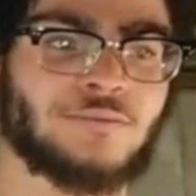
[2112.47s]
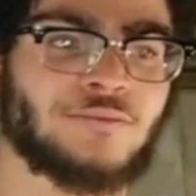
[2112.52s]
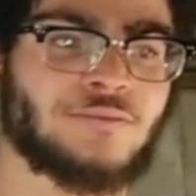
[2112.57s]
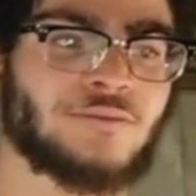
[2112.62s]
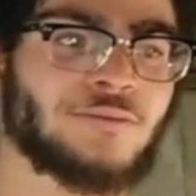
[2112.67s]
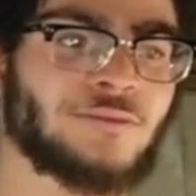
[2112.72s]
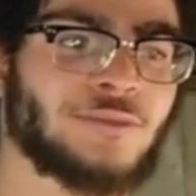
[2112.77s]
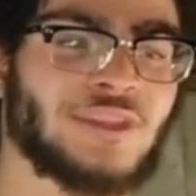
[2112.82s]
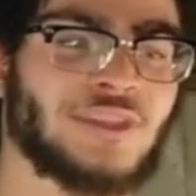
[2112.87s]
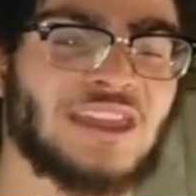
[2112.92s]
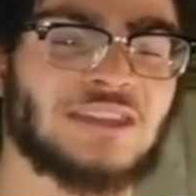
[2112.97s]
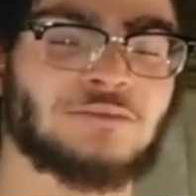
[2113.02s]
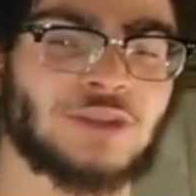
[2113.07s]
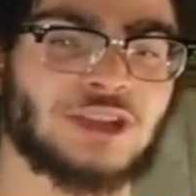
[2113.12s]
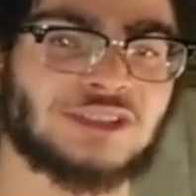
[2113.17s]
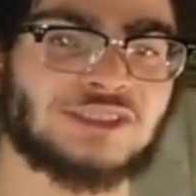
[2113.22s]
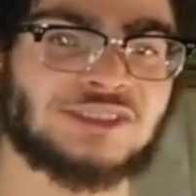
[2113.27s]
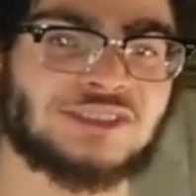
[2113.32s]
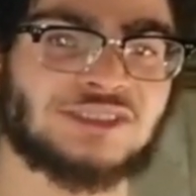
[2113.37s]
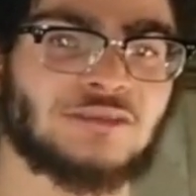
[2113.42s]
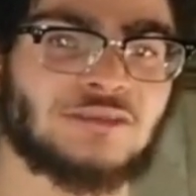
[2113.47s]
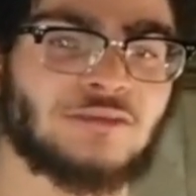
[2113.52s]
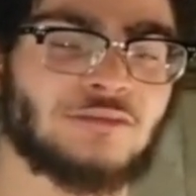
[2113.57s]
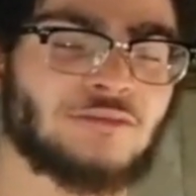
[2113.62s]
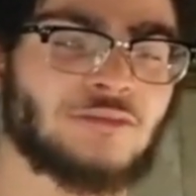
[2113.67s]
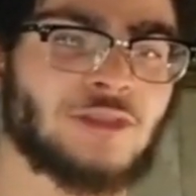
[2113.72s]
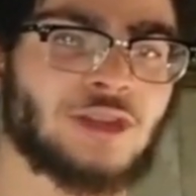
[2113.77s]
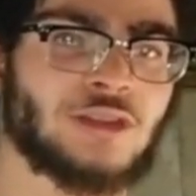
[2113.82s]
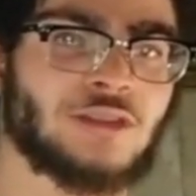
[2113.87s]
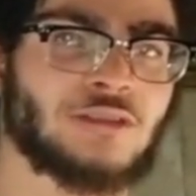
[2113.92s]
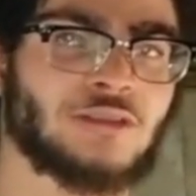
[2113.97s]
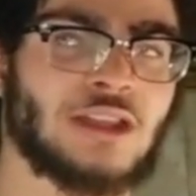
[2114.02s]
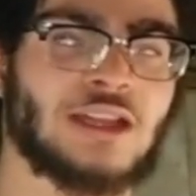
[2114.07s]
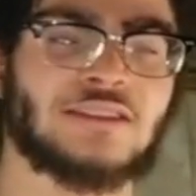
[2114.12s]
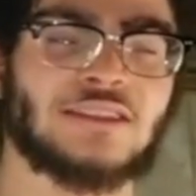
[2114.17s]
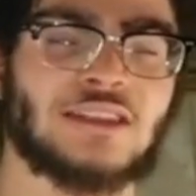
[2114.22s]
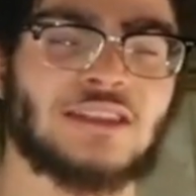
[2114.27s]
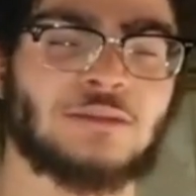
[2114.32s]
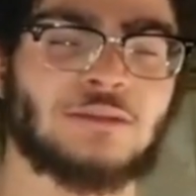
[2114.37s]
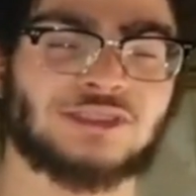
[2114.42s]
they must,
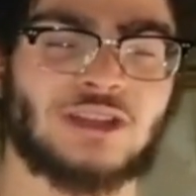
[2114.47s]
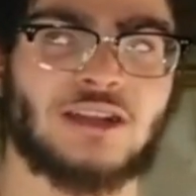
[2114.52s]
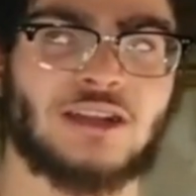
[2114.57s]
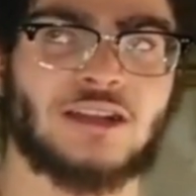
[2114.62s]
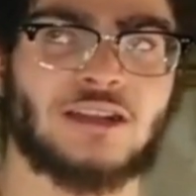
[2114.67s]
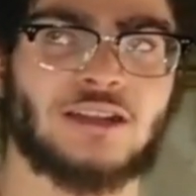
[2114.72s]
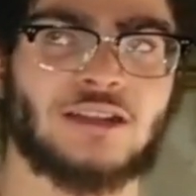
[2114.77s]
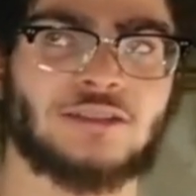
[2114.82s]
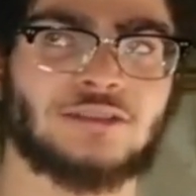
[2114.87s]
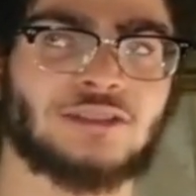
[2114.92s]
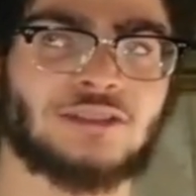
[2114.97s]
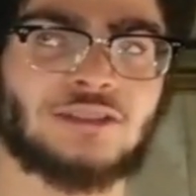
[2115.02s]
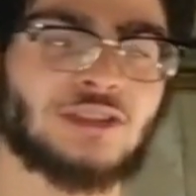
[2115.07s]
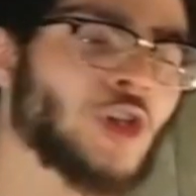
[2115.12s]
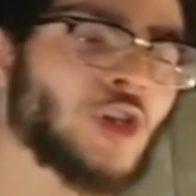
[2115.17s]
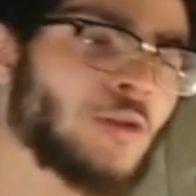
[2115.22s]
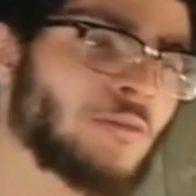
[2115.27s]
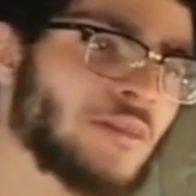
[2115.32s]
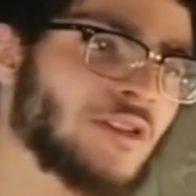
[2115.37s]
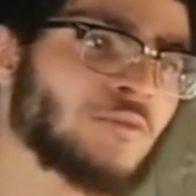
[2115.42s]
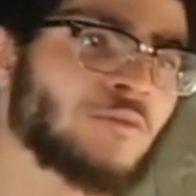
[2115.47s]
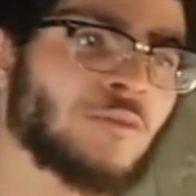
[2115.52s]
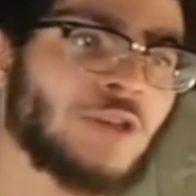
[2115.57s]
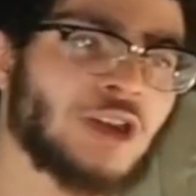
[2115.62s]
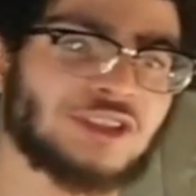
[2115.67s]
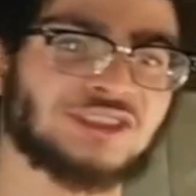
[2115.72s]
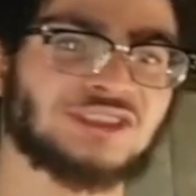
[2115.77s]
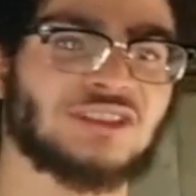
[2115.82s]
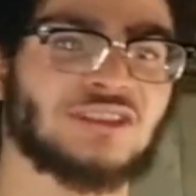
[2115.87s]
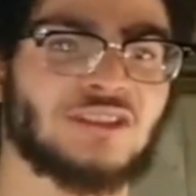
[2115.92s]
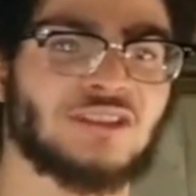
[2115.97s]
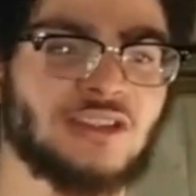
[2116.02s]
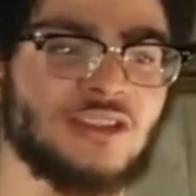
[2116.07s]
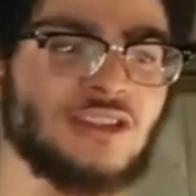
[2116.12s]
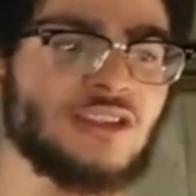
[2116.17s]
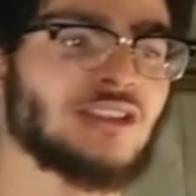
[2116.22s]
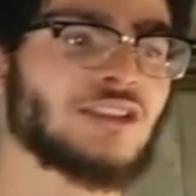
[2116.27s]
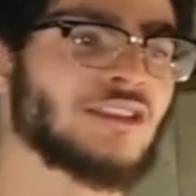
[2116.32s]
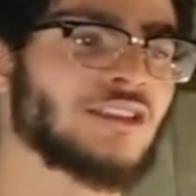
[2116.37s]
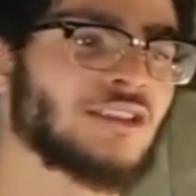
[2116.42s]
not they must, Kagome must,
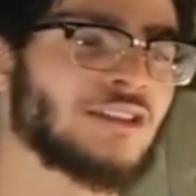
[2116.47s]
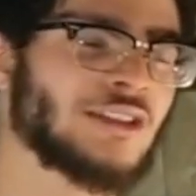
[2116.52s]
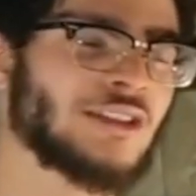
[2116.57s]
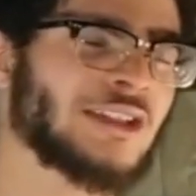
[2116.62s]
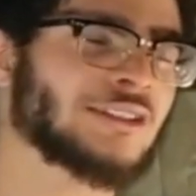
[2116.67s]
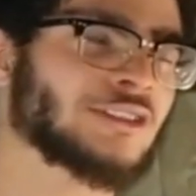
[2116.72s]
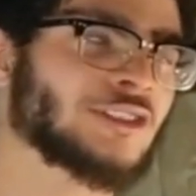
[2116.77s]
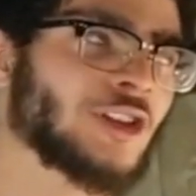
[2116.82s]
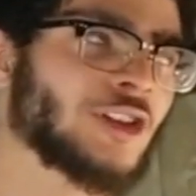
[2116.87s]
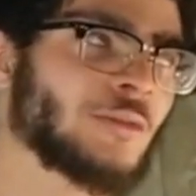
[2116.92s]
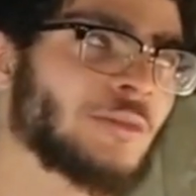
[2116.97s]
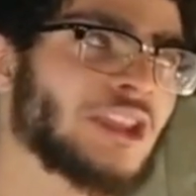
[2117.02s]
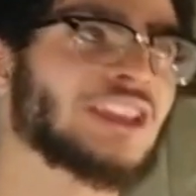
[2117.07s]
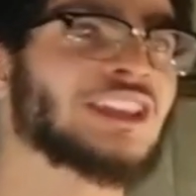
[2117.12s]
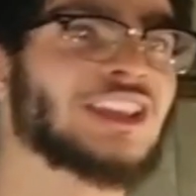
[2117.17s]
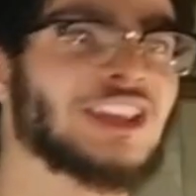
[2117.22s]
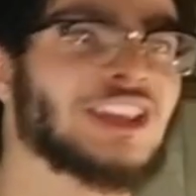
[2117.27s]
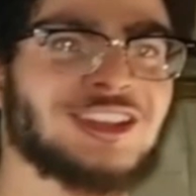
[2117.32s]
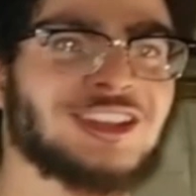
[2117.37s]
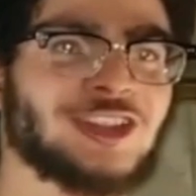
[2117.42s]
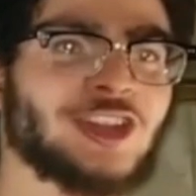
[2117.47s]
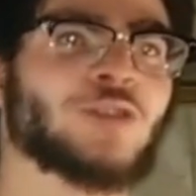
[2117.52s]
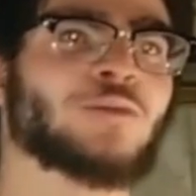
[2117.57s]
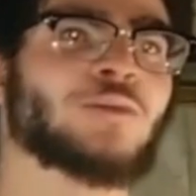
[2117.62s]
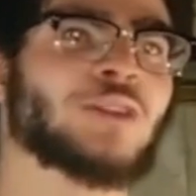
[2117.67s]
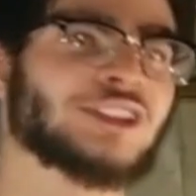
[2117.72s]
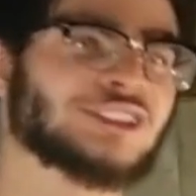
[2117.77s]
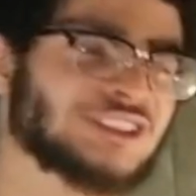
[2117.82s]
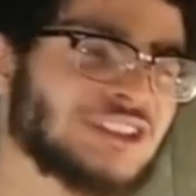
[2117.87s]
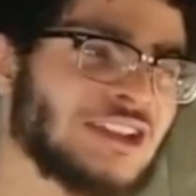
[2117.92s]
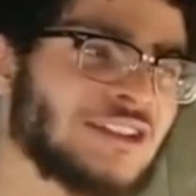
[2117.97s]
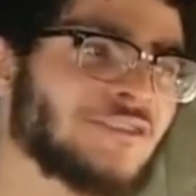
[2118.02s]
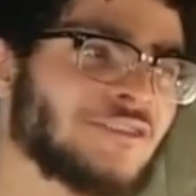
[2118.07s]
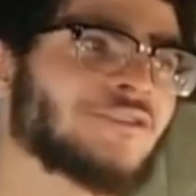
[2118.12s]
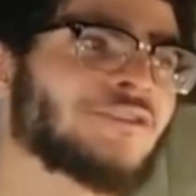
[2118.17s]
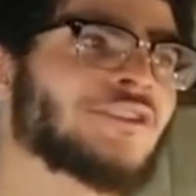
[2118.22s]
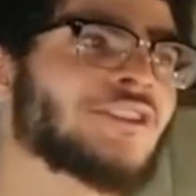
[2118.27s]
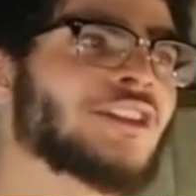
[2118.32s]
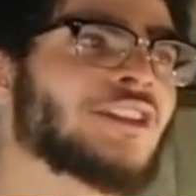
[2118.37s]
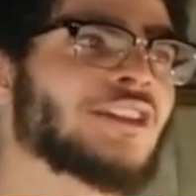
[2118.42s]
not Kagome, Kikyo must
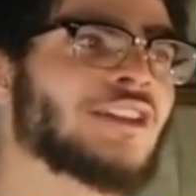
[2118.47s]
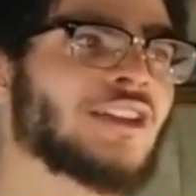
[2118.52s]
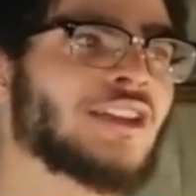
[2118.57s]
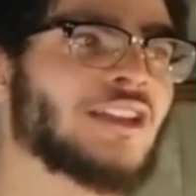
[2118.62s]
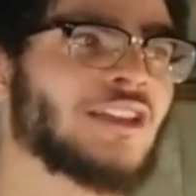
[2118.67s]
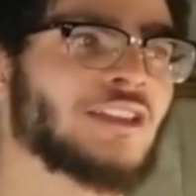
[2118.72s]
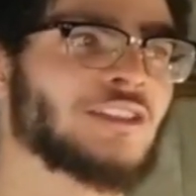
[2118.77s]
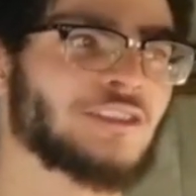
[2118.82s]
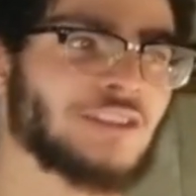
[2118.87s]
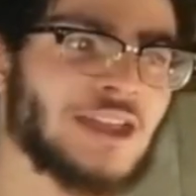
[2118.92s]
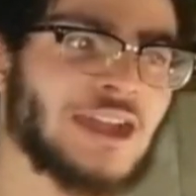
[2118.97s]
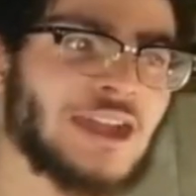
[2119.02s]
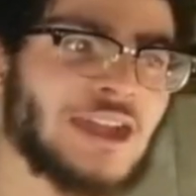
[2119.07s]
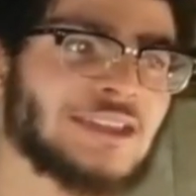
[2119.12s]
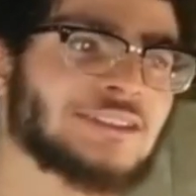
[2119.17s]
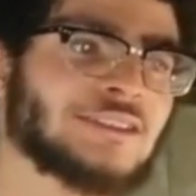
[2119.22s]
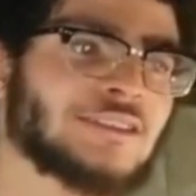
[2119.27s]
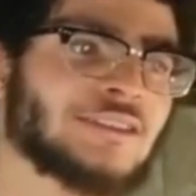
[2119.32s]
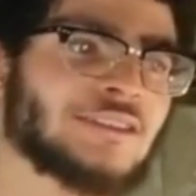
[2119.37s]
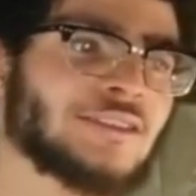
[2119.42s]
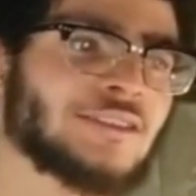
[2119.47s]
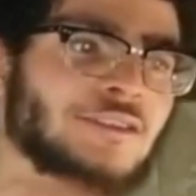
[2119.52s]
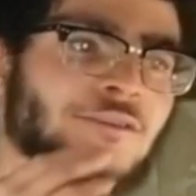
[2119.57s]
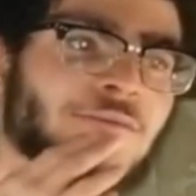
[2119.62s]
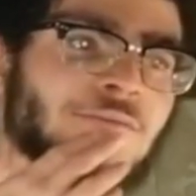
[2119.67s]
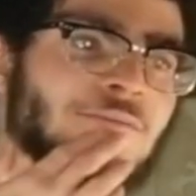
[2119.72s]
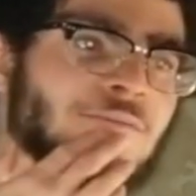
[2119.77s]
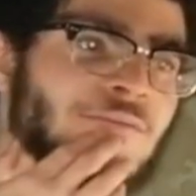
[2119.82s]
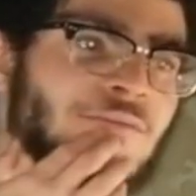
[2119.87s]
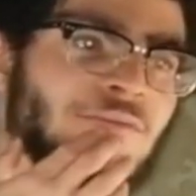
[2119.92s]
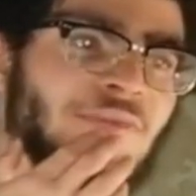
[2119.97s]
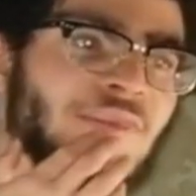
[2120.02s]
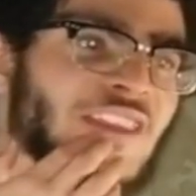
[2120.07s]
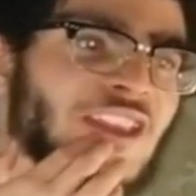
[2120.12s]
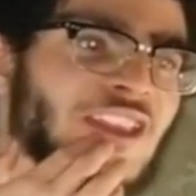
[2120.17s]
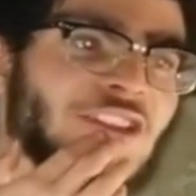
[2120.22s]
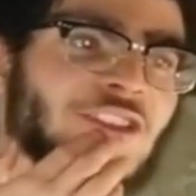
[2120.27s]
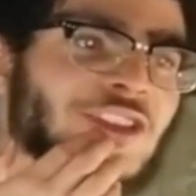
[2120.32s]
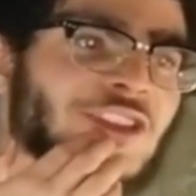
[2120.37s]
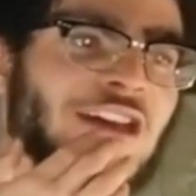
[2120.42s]
have liked
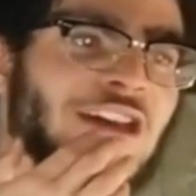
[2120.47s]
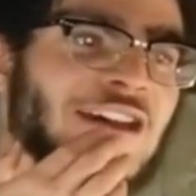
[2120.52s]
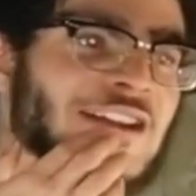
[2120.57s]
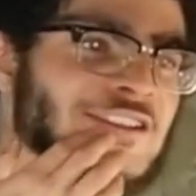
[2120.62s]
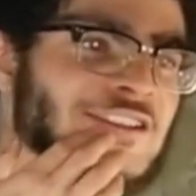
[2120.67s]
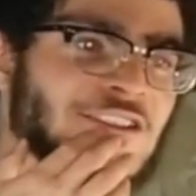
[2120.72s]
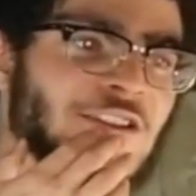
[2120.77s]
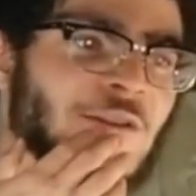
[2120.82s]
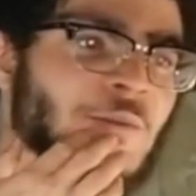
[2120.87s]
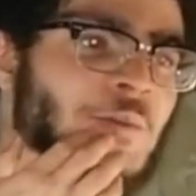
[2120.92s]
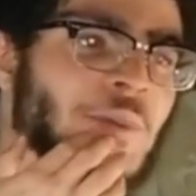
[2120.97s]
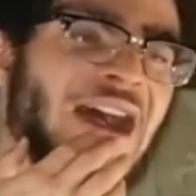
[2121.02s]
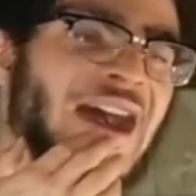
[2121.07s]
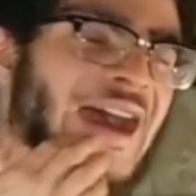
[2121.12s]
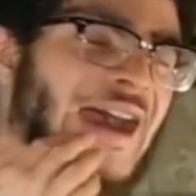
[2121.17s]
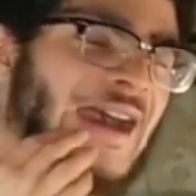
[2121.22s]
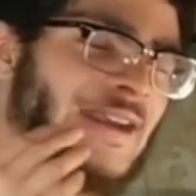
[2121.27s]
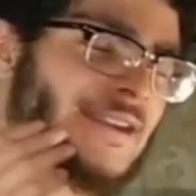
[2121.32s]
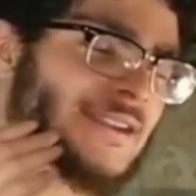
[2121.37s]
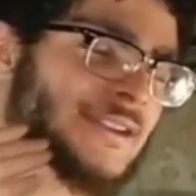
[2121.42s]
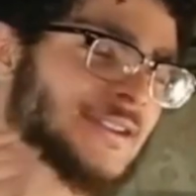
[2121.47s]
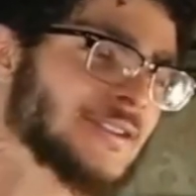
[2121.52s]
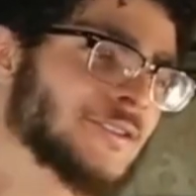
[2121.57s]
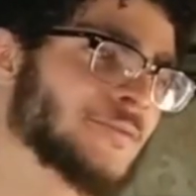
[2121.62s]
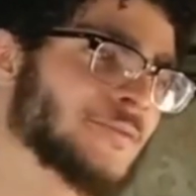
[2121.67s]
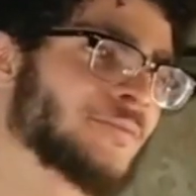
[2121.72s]
Inuyasha back.